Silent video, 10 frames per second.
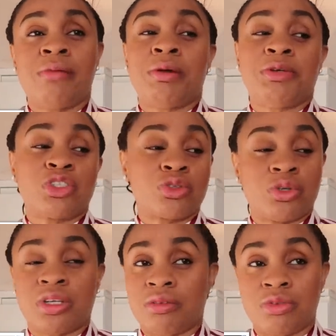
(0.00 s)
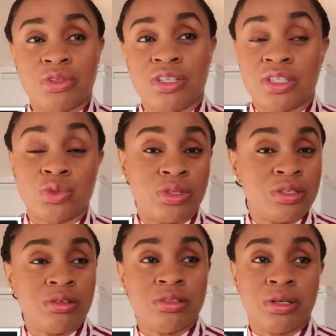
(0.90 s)
maybe just order a few things with
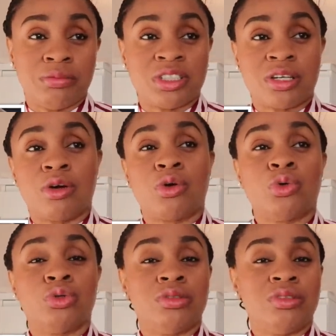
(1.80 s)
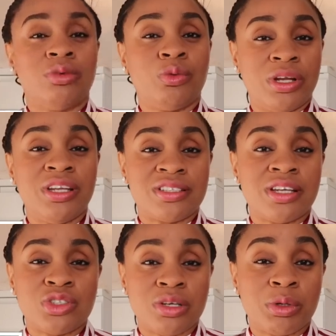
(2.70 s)
the discount code, when they
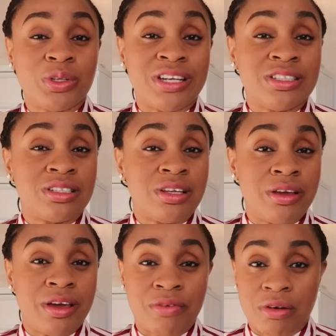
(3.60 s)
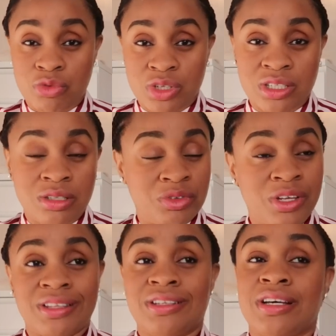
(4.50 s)
send you email that is ever free
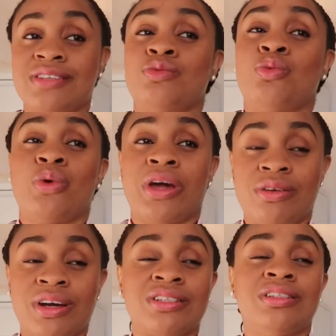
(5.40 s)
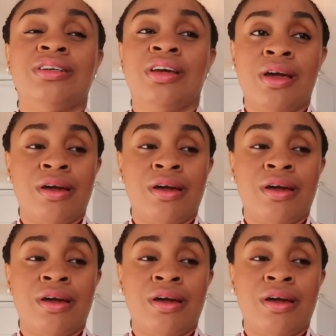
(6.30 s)
delivery, I think that's where you actually